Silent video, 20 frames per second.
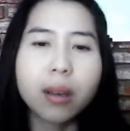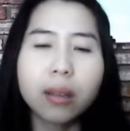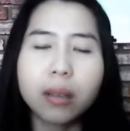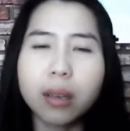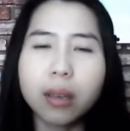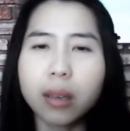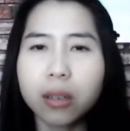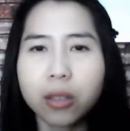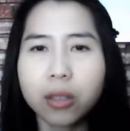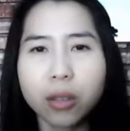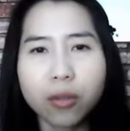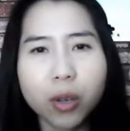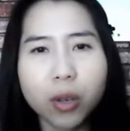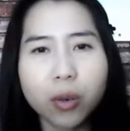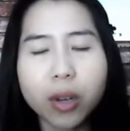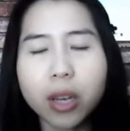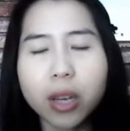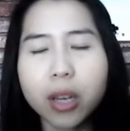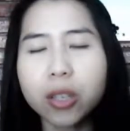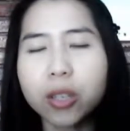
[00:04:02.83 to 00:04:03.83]
The
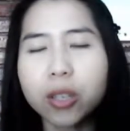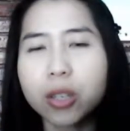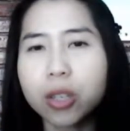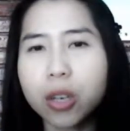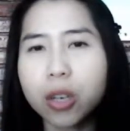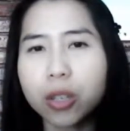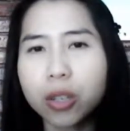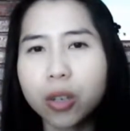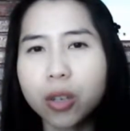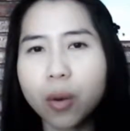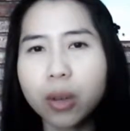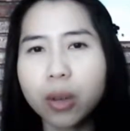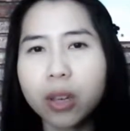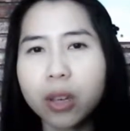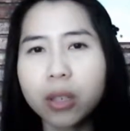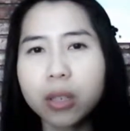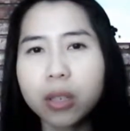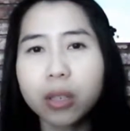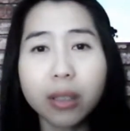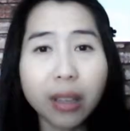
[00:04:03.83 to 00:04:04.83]
interviewer is just
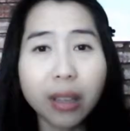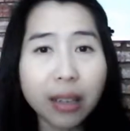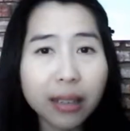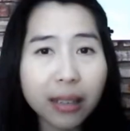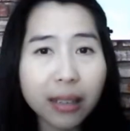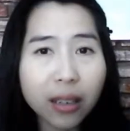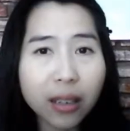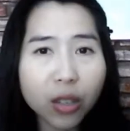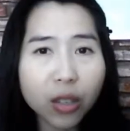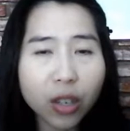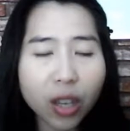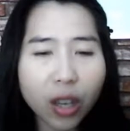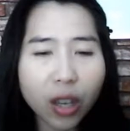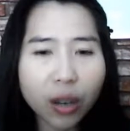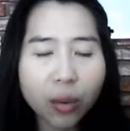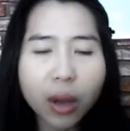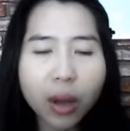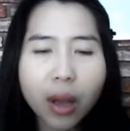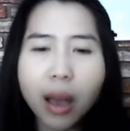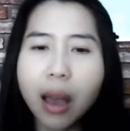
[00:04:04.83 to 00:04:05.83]
going to listen to
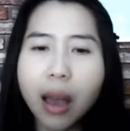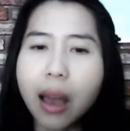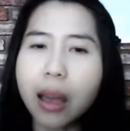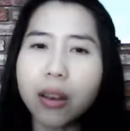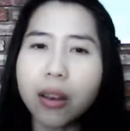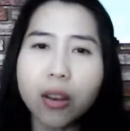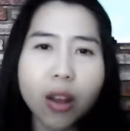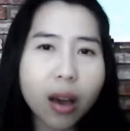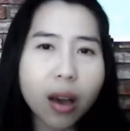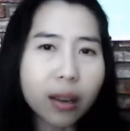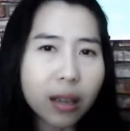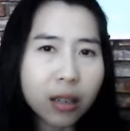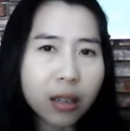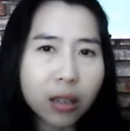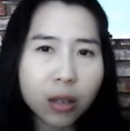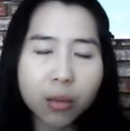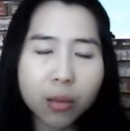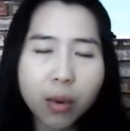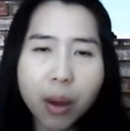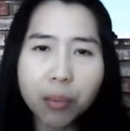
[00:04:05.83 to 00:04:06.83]
you and not
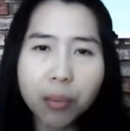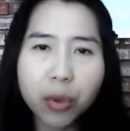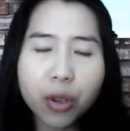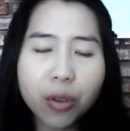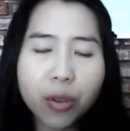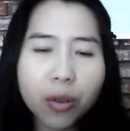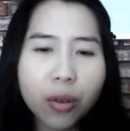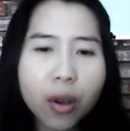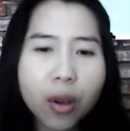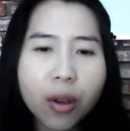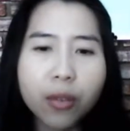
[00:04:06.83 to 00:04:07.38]
interrupt you